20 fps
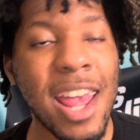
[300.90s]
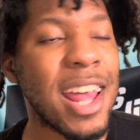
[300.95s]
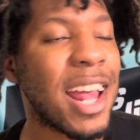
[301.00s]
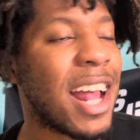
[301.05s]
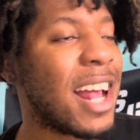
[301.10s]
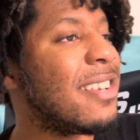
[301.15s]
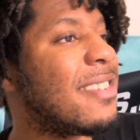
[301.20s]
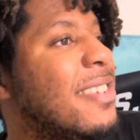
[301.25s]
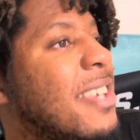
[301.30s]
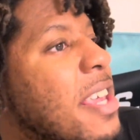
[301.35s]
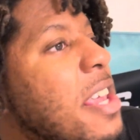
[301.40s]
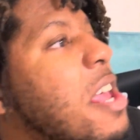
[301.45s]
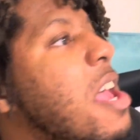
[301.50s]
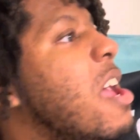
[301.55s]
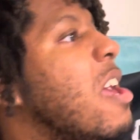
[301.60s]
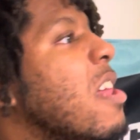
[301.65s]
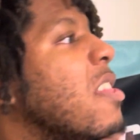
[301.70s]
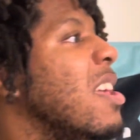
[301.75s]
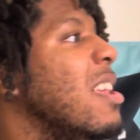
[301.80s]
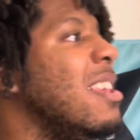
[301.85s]
And see,
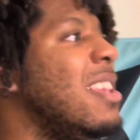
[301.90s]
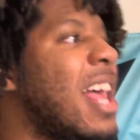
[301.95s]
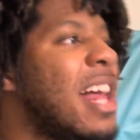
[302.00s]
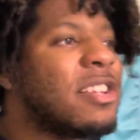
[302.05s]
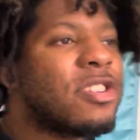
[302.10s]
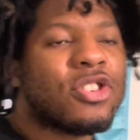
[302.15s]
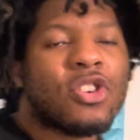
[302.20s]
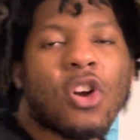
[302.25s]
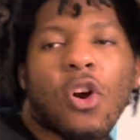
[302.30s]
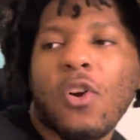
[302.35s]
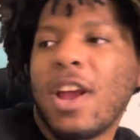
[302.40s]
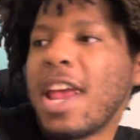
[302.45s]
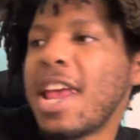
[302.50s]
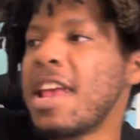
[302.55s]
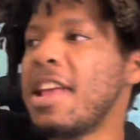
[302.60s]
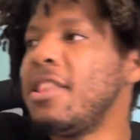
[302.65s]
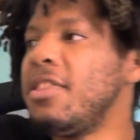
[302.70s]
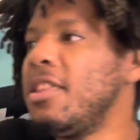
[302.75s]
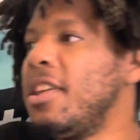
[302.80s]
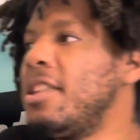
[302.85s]
the Nets are
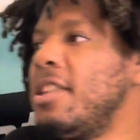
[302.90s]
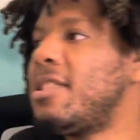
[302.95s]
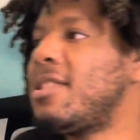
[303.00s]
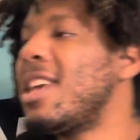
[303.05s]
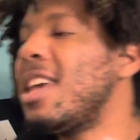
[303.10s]
in this